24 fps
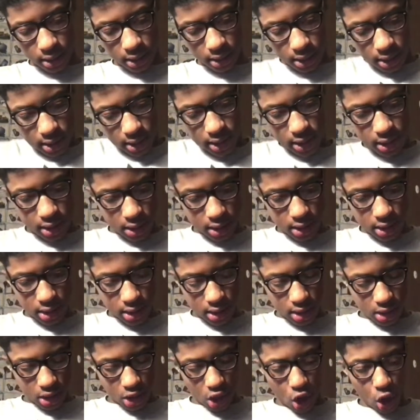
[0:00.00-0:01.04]
Isn't
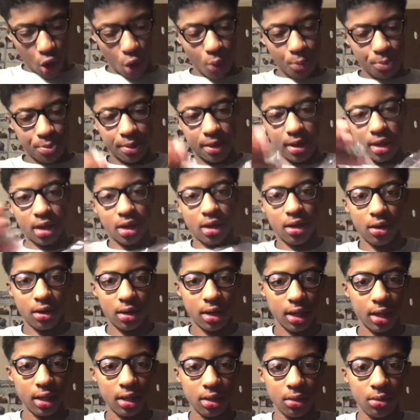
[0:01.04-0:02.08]
gonna open.
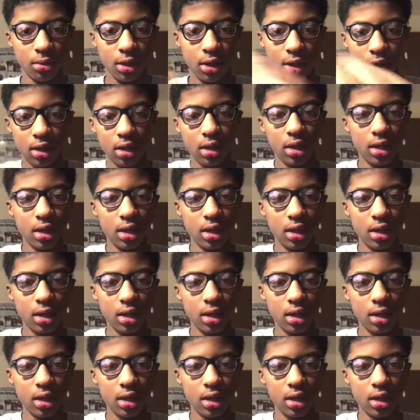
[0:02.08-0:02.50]
Okay, there we go.